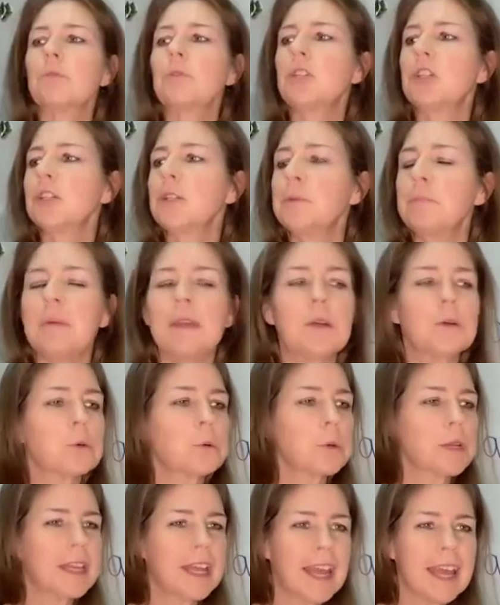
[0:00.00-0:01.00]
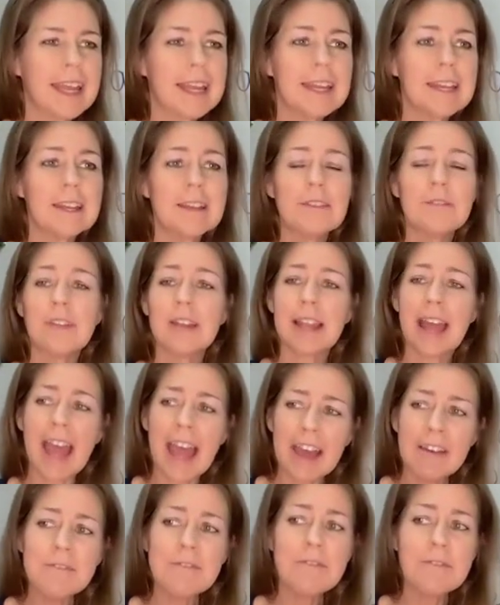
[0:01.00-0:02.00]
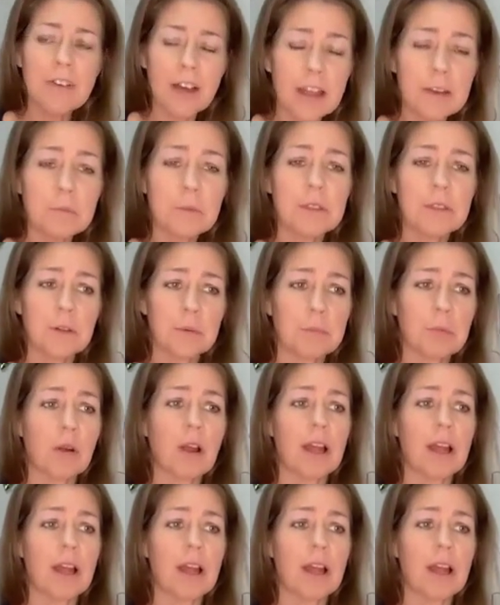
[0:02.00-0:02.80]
So just be creative and have fun with your